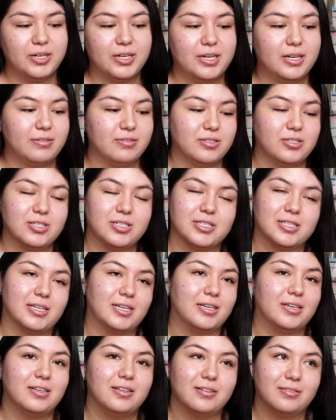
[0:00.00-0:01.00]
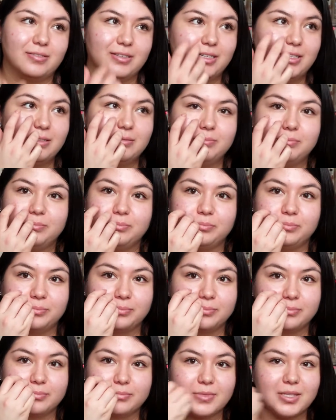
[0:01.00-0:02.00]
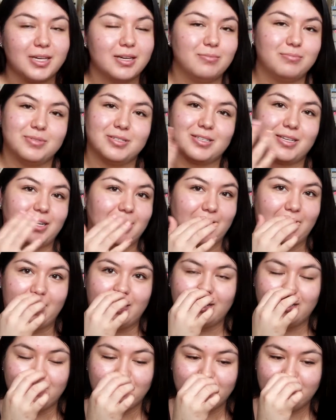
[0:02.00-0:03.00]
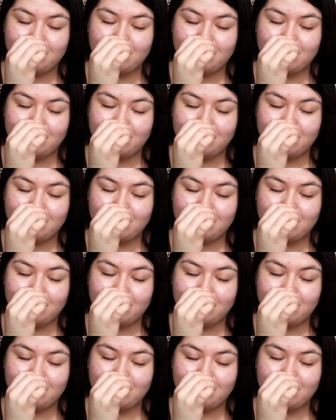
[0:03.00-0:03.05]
I was just like, you know what, I'm just gonna get it.